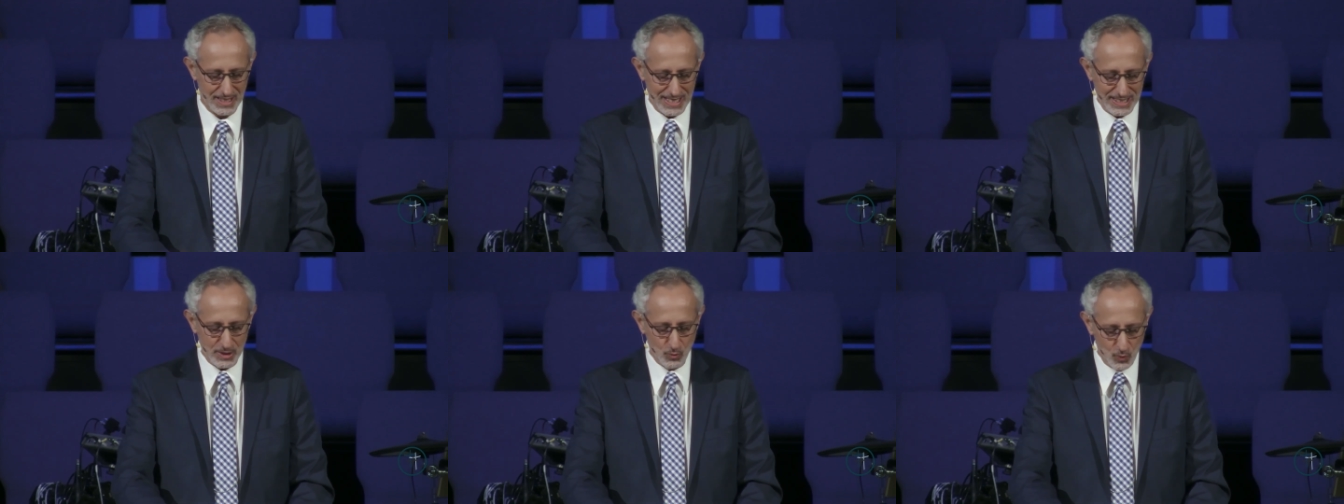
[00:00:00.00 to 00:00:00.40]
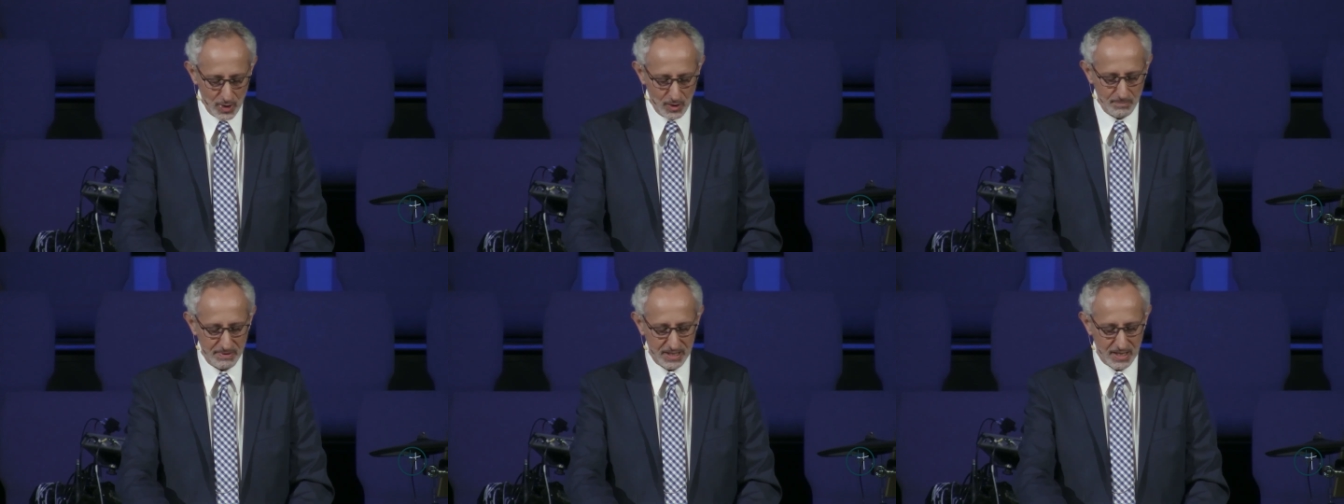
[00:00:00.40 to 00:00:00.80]
And He
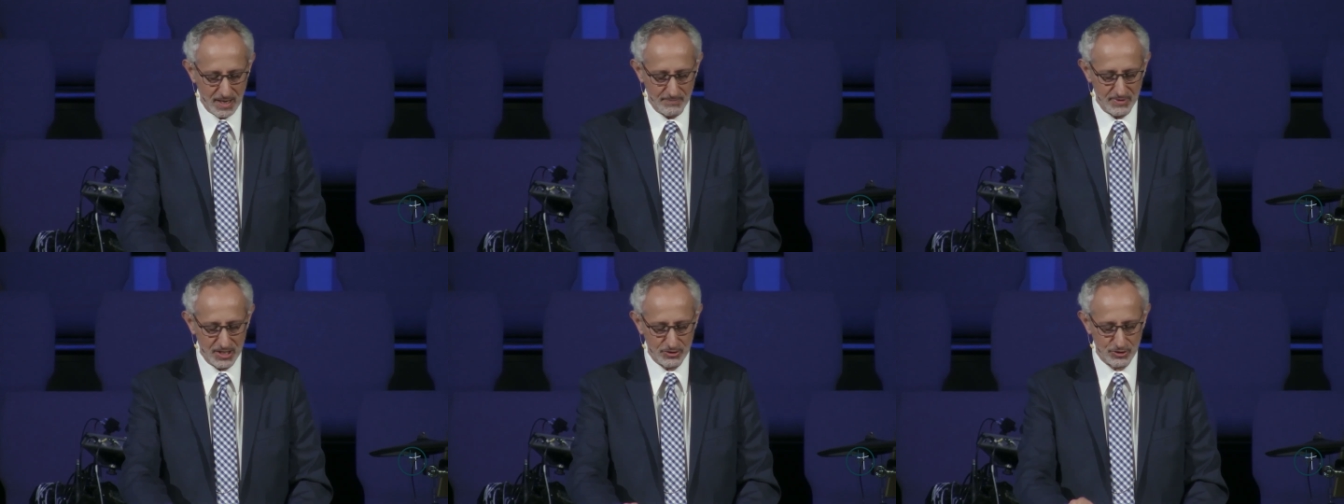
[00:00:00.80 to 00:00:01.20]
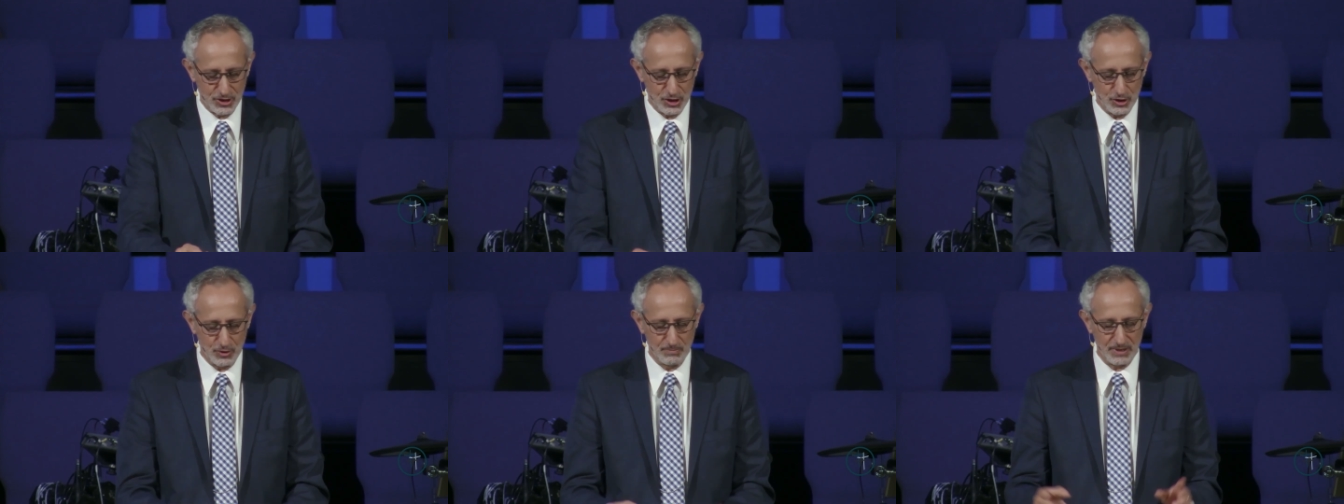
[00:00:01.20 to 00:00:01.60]
will become this
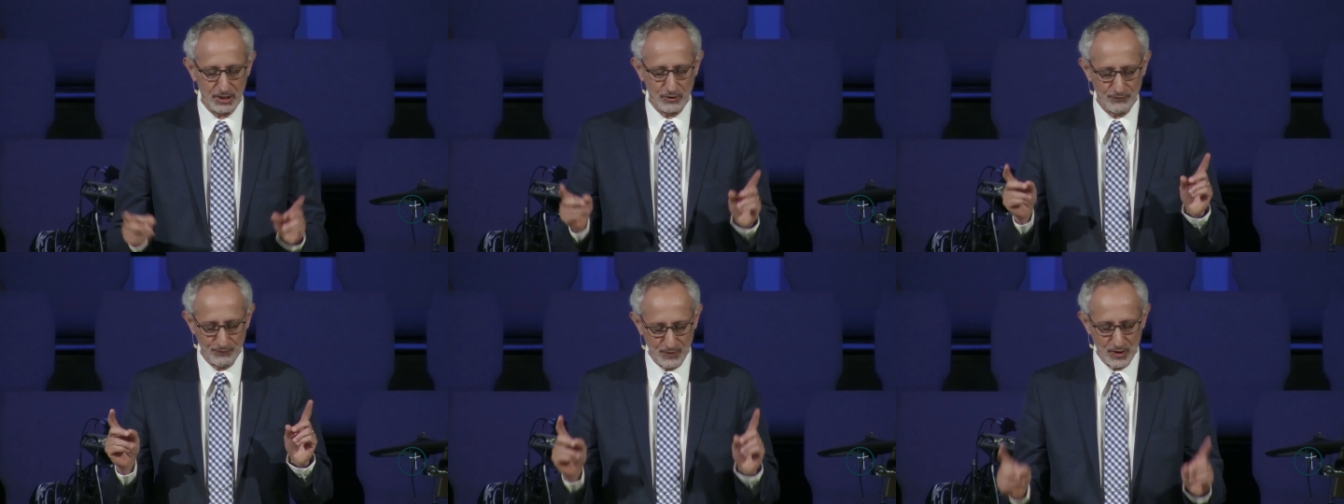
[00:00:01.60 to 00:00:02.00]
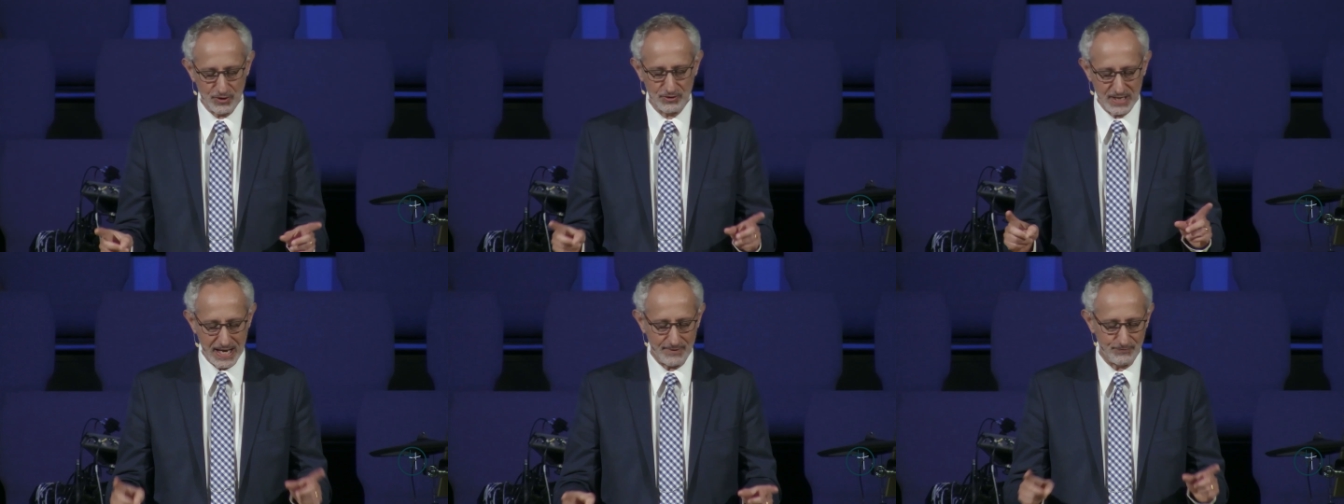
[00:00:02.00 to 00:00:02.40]
to you, but you
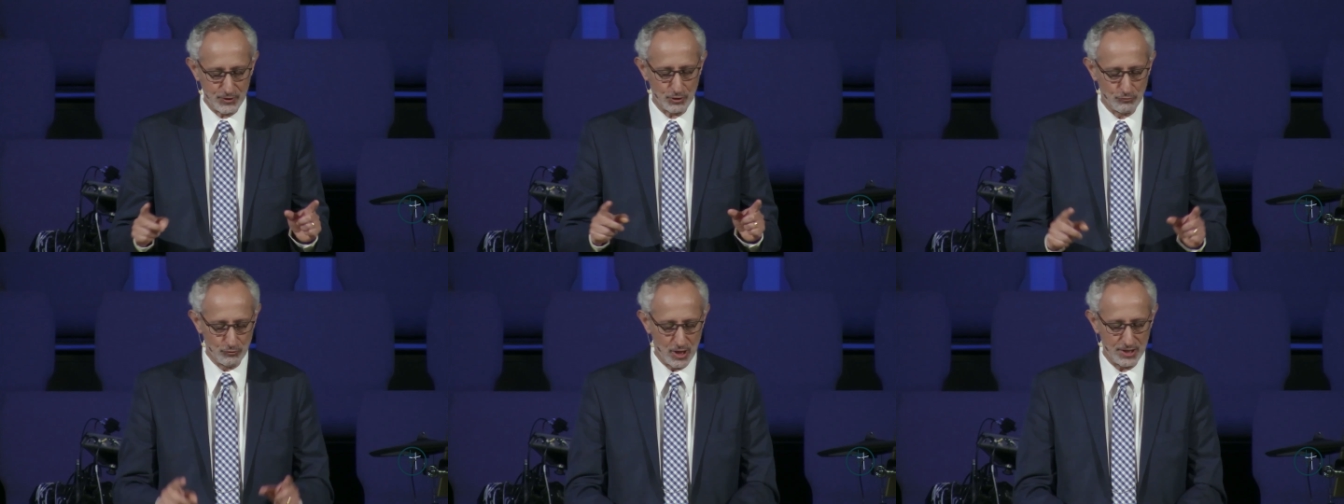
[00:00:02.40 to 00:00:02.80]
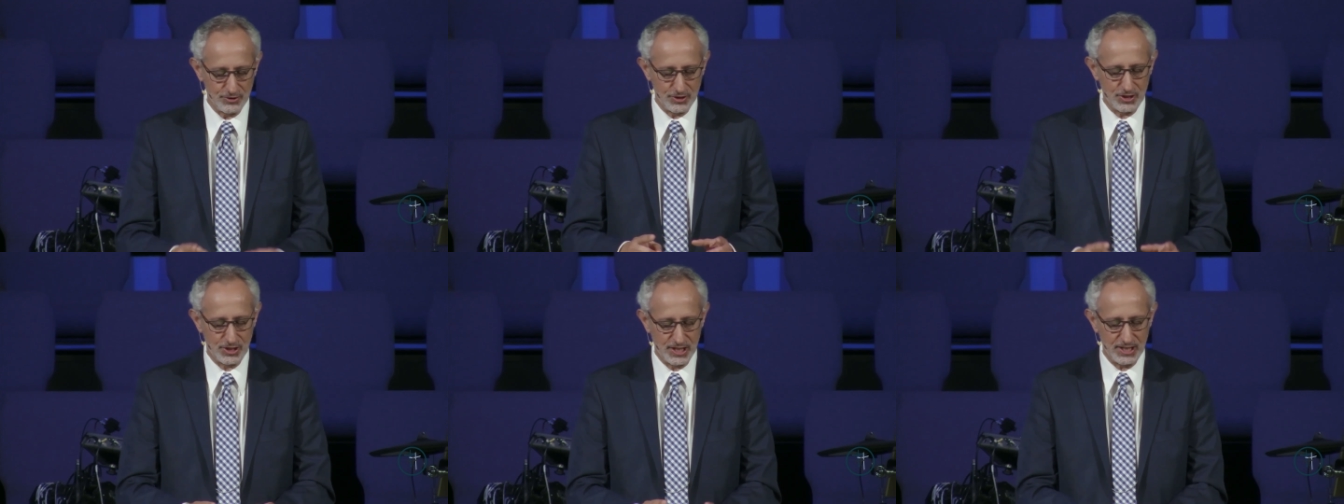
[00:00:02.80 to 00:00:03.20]
first have to run
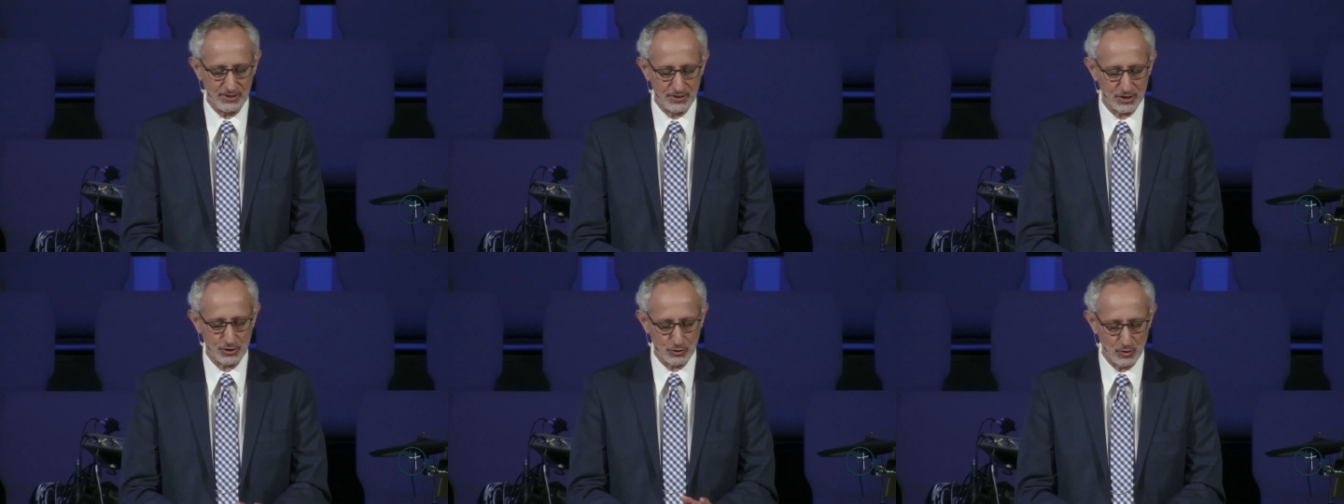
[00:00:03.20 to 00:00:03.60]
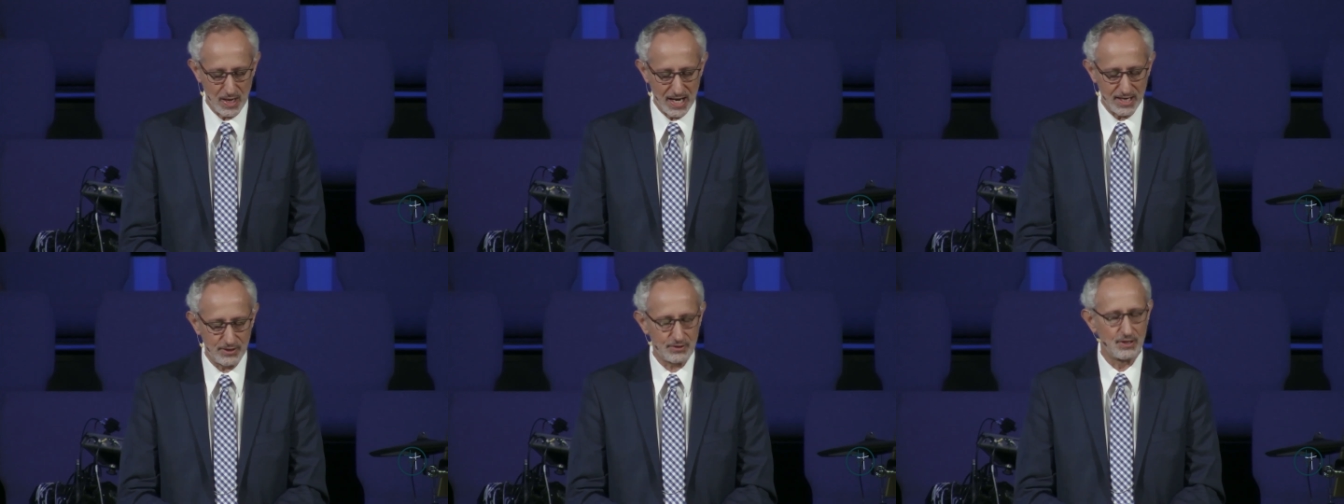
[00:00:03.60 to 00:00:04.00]
to Jesus
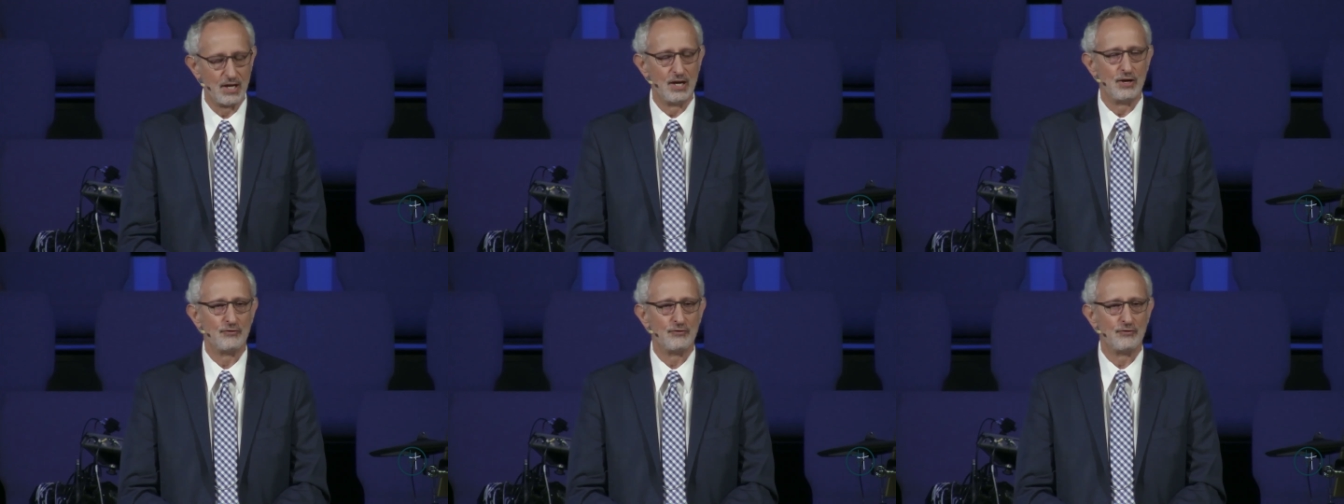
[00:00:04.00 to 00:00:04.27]
Christ